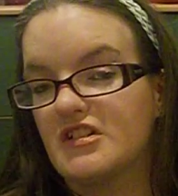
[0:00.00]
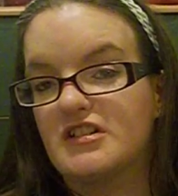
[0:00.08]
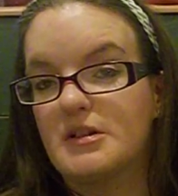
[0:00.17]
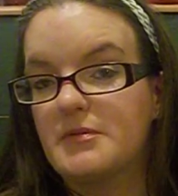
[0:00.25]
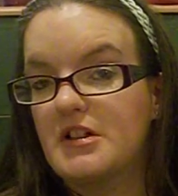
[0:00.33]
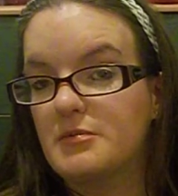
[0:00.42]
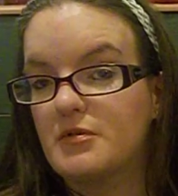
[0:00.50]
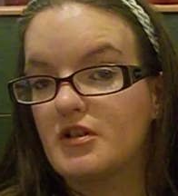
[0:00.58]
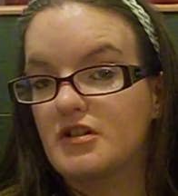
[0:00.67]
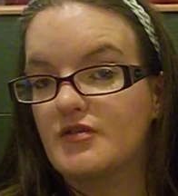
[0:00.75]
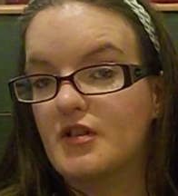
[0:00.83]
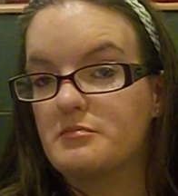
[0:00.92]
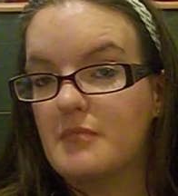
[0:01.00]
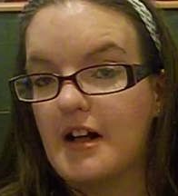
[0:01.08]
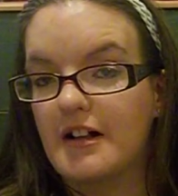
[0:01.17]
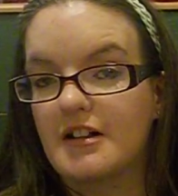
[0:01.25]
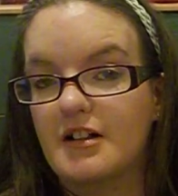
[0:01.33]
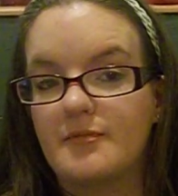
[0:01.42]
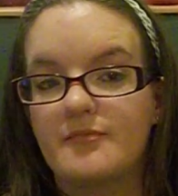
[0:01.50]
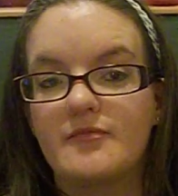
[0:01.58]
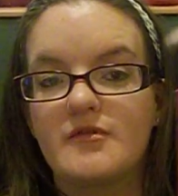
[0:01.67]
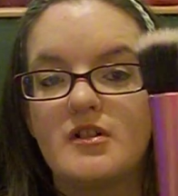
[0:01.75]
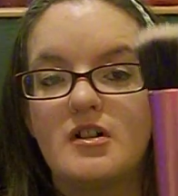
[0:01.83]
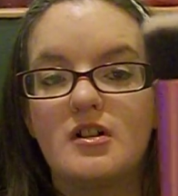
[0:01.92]
sibling brush from MAC
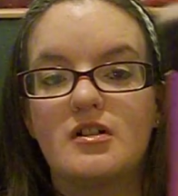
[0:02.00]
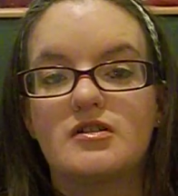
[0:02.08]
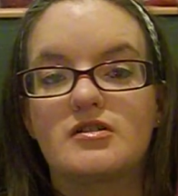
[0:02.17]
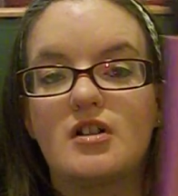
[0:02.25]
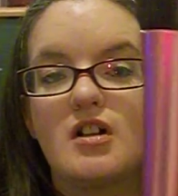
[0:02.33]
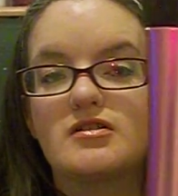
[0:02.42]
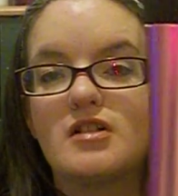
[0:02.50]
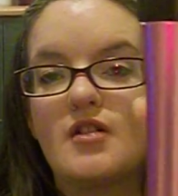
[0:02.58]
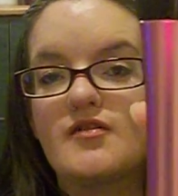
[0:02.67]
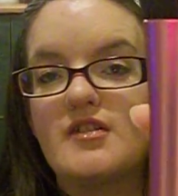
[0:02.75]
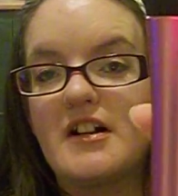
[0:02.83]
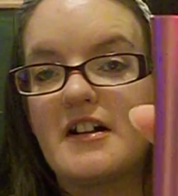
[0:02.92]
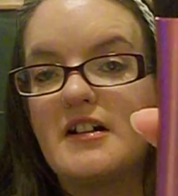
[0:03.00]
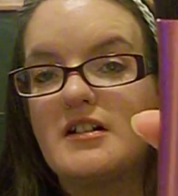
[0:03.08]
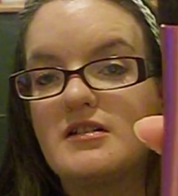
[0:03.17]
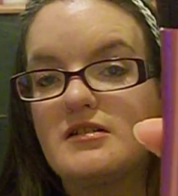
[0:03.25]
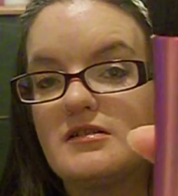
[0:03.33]
starts up there